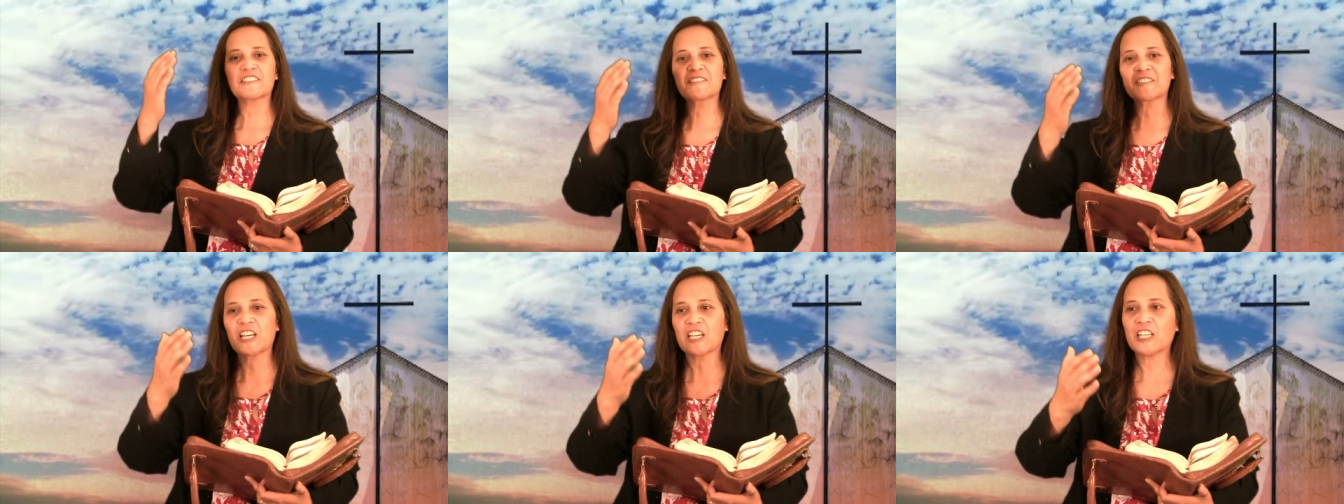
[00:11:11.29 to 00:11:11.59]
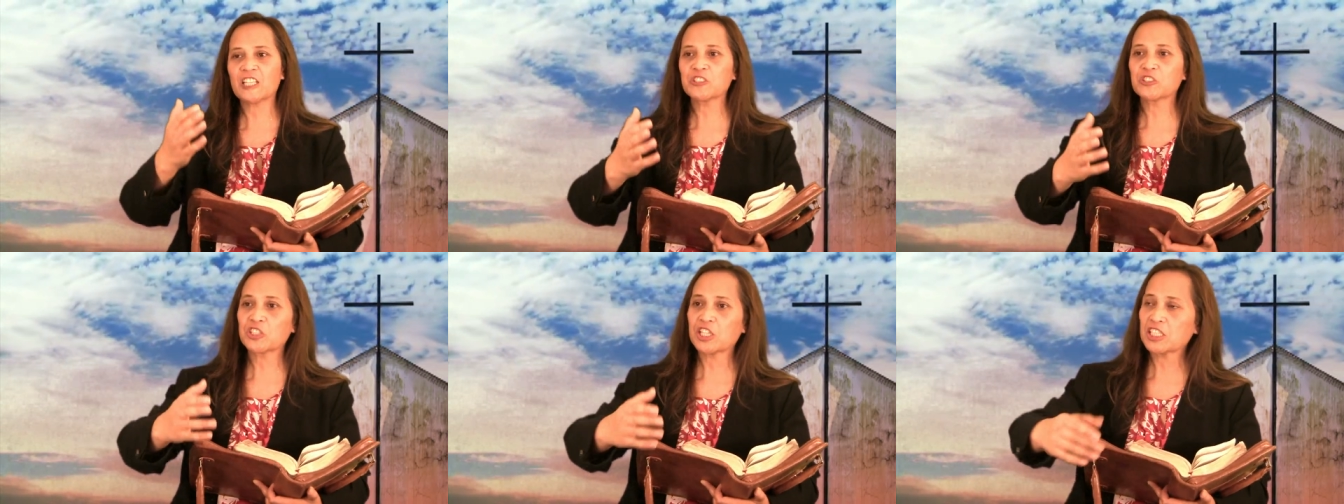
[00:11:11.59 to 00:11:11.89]

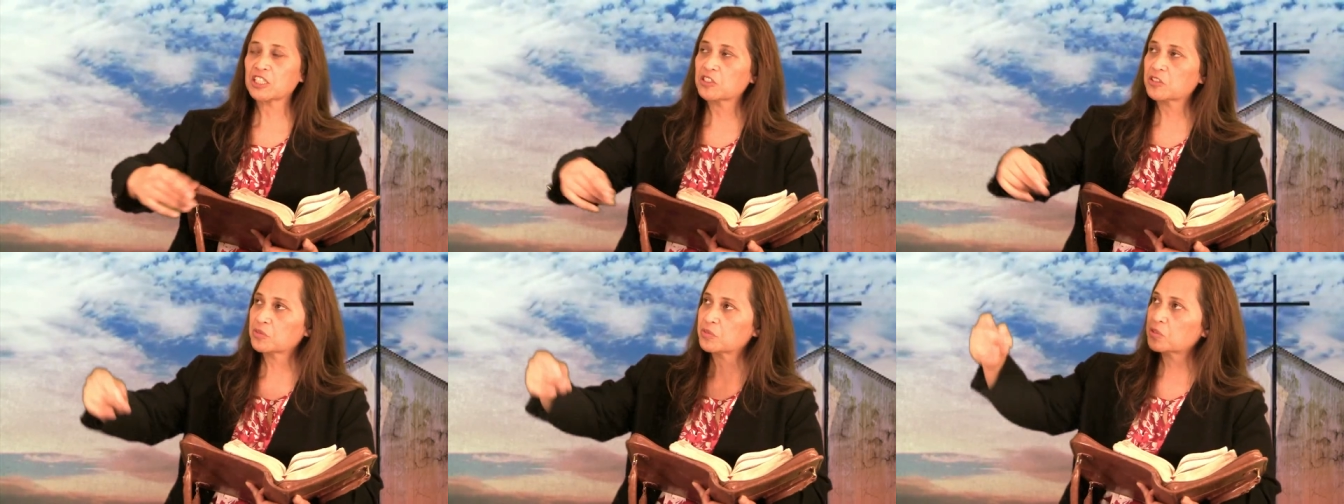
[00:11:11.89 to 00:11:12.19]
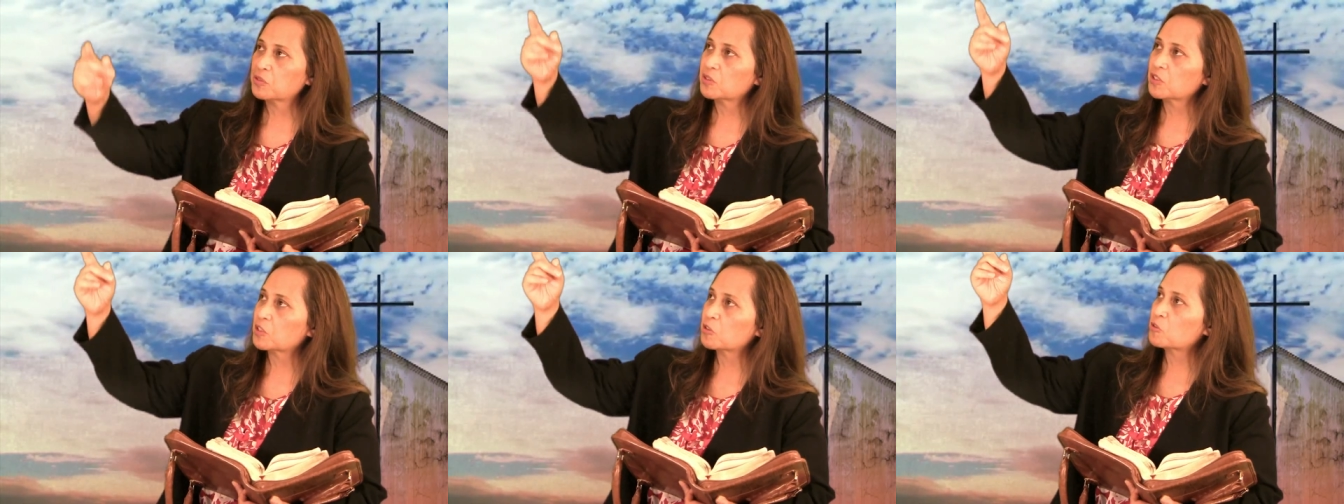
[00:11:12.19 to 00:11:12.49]
second chance
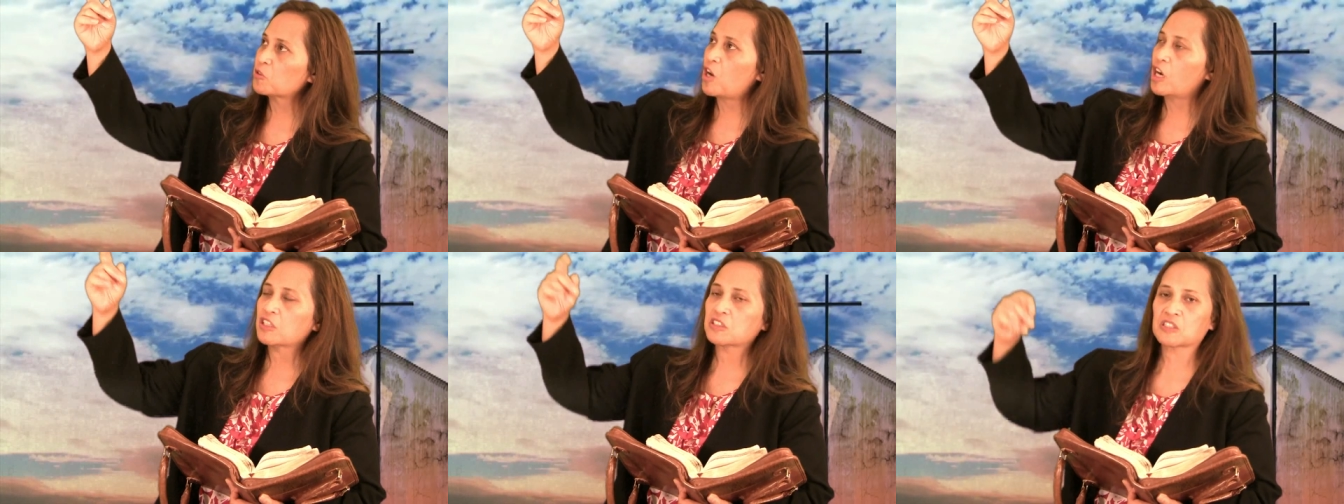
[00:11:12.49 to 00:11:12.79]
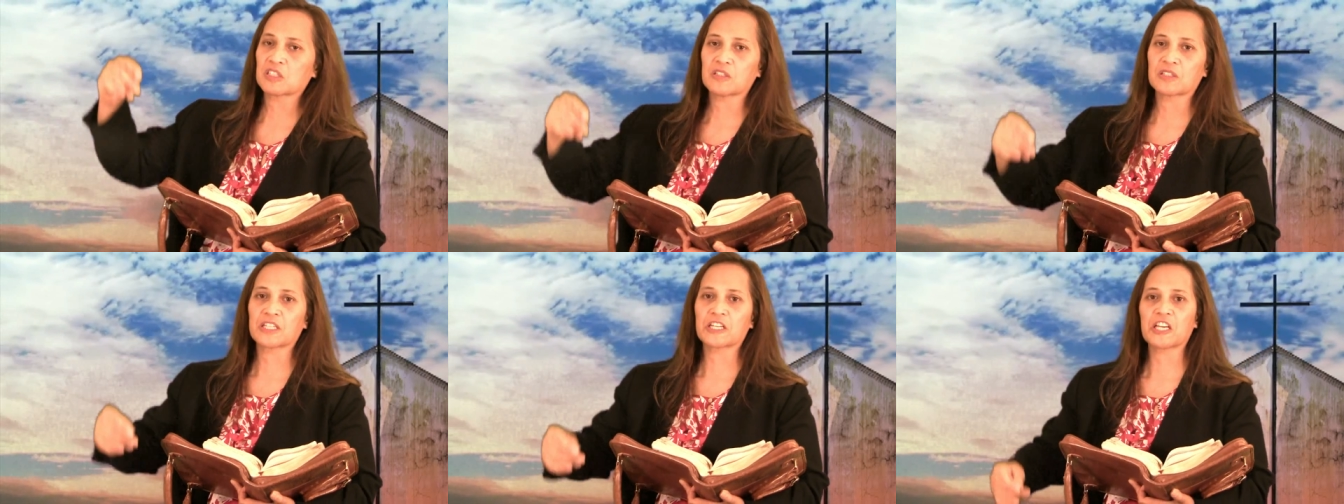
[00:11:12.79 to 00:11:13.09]
through the
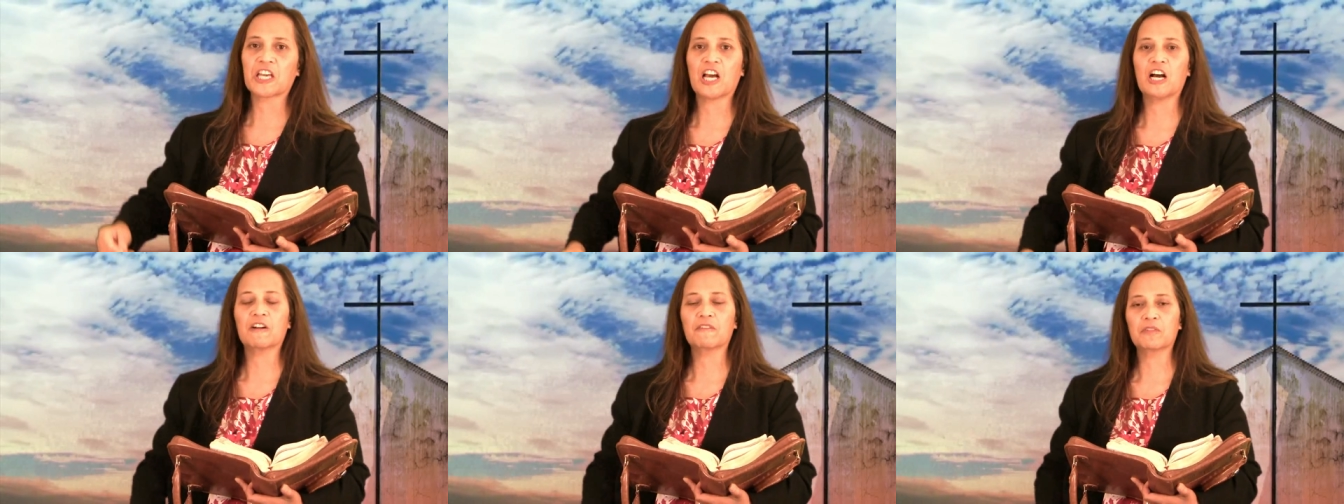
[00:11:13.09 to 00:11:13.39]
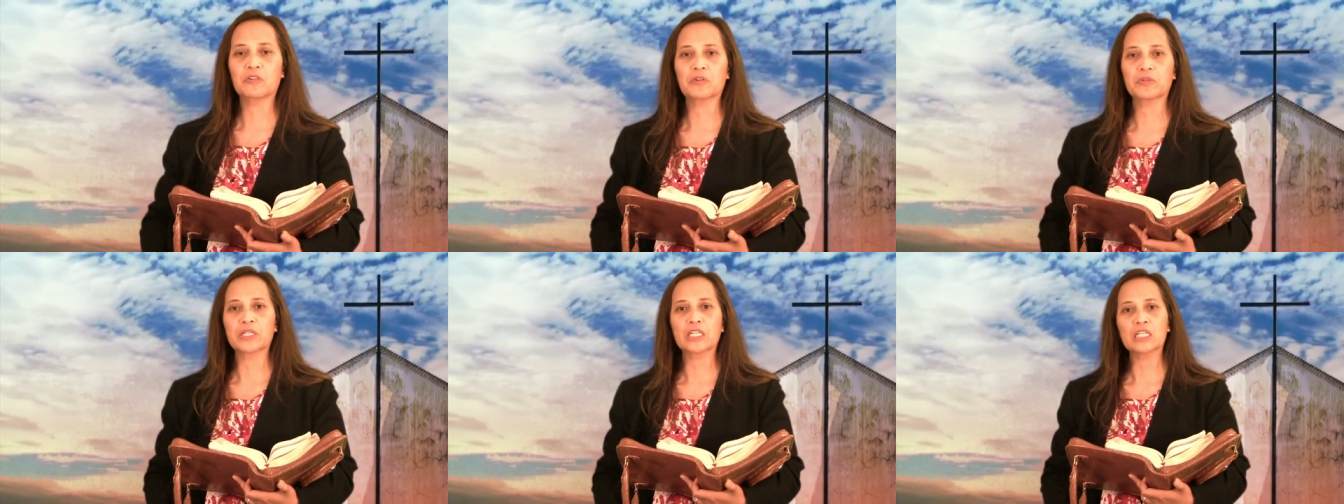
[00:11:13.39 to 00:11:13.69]
cross of
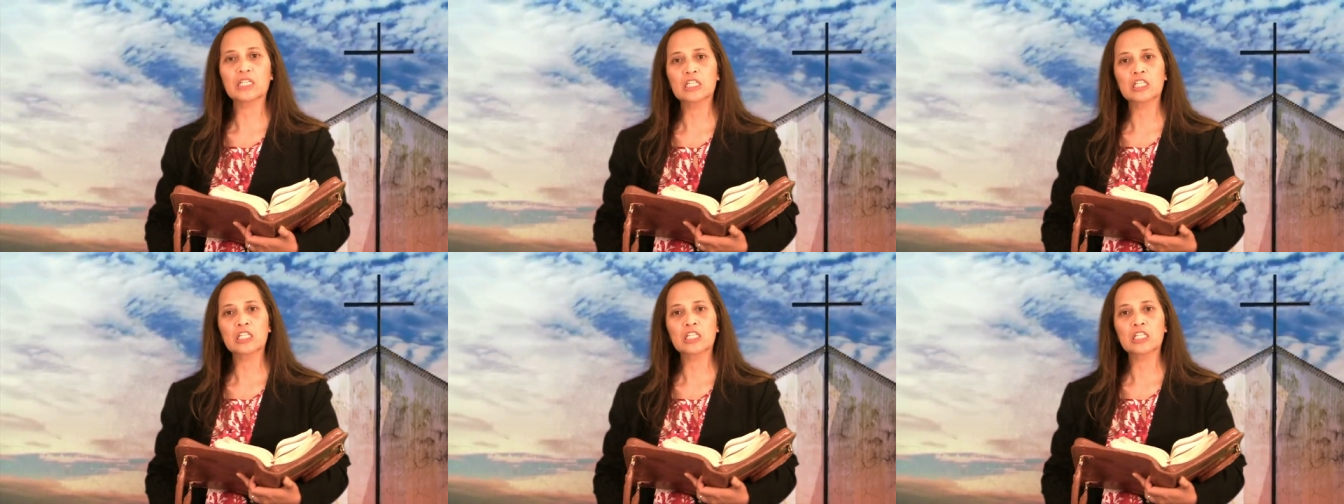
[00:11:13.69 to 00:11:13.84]
Calvary.